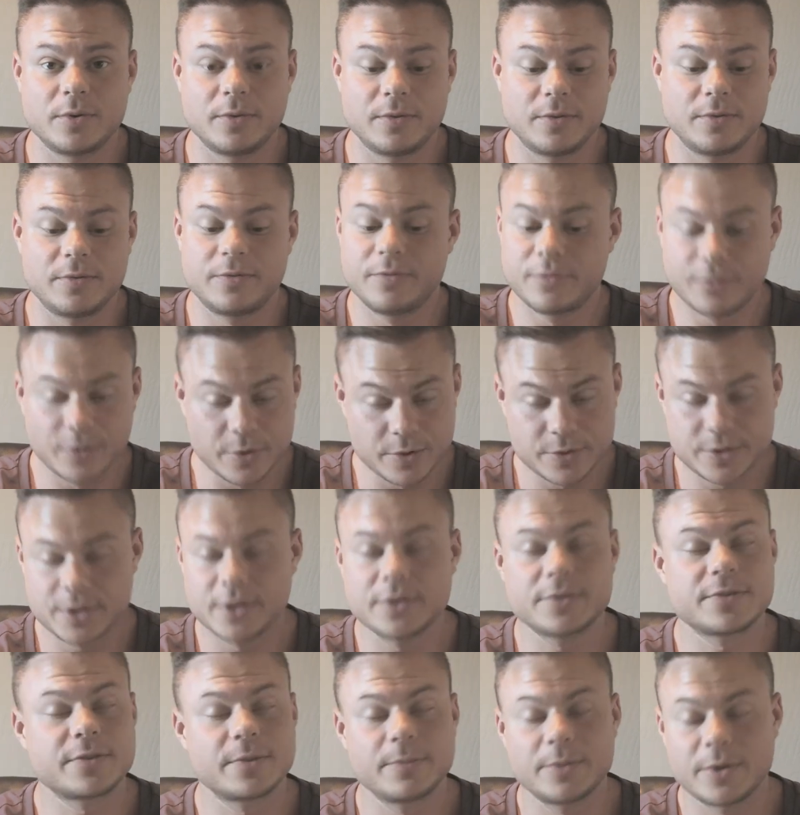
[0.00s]

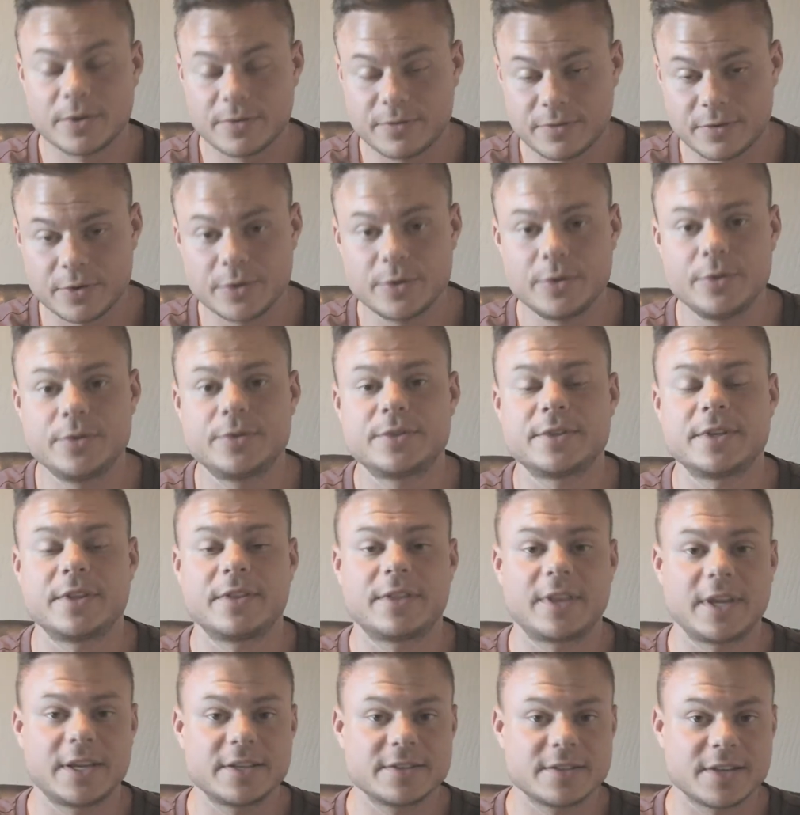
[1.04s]
fructose from your fruits and
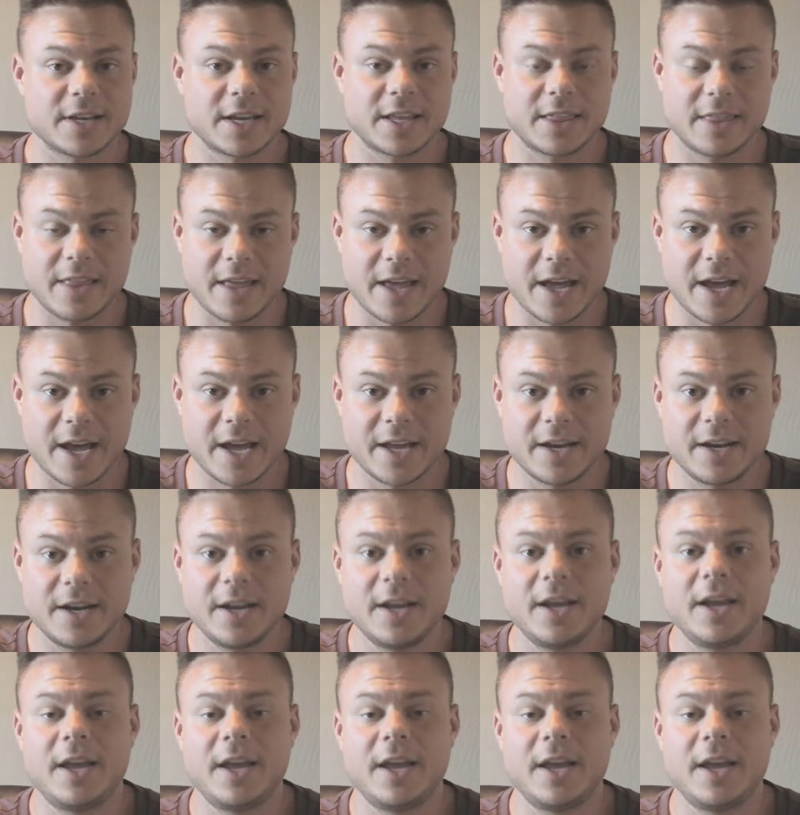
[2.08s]
things like that.